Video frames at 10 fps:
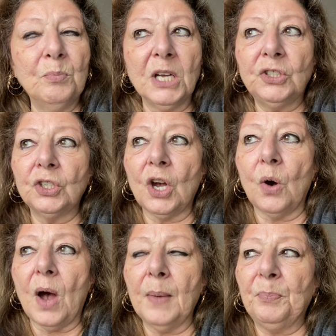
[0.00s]
months
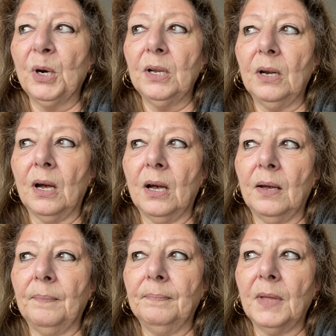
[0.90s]
ago, I put
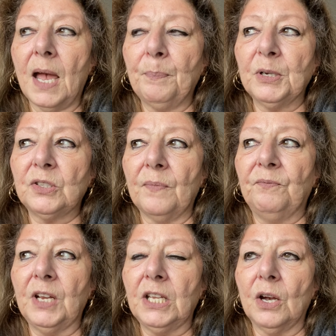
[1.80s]
uh, I put some
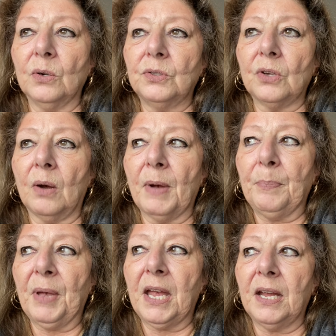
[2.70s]
videos on my
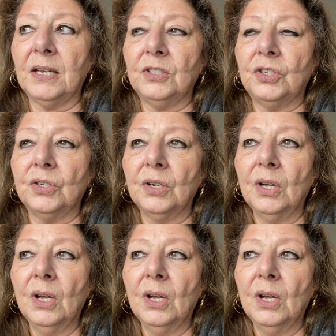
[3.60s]
page